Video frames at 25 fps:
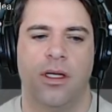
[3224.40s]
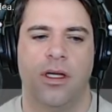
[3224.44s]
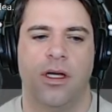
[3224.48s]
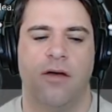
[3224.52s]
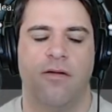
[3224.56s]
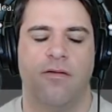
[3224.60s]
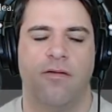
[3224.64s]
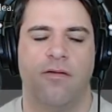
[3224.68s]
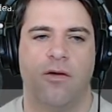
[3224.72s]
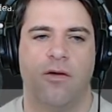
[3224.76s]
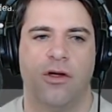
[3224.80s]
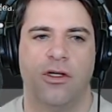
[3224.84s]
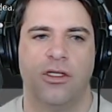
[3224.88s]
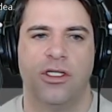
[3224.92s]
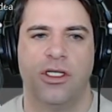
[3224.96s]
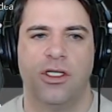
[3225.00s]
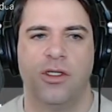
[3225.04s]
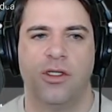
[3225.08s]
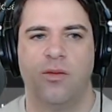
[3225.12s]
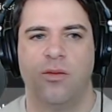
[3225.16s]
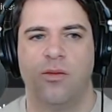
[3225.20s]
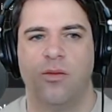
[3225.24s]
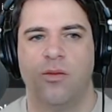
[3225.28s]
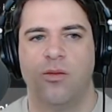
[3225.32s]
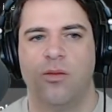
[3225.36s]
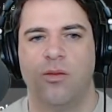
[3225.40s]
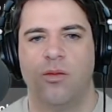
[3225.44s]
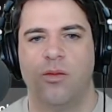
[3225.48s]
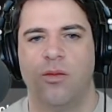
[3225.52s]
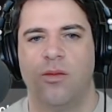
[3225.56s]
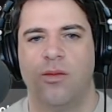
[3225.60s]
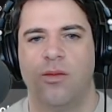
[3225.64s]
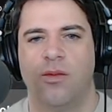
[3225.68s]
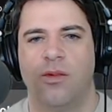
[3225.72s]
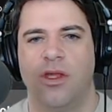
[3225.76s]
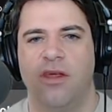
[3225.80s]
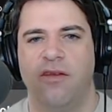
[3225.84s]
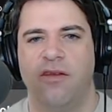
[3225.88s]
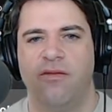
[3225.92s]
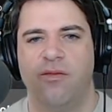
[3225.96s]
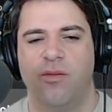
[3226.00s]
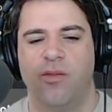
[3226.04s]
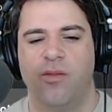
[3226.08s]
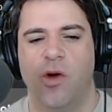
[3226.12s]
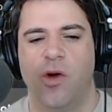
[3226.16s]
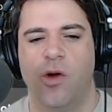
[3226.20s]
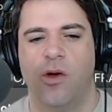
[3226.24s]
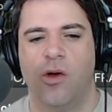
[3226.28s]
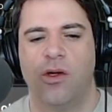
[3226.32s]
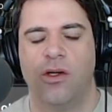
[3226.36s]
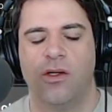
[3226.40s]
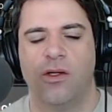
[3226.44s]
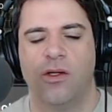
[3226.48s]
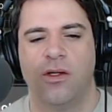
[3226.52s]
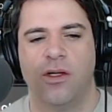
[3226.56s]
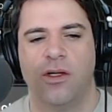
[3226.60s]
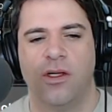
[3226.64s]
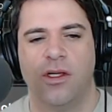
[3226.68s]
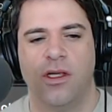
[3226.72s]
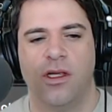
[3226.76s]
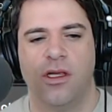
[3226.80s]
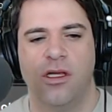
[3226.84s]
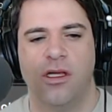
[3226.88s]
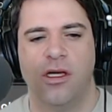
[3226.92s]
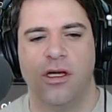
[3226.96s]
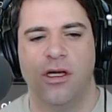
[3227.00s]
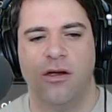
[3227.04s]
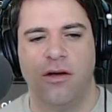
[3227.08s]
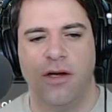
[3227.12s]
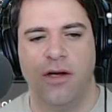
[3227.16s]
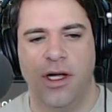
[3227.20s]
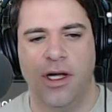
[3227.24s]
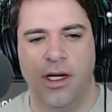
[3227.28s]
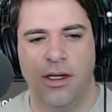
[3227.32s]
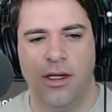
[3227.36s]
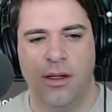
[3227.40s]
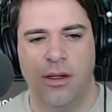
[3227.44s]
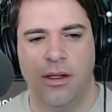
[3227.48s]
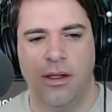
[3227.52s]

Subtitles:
Of course, they broke the internet.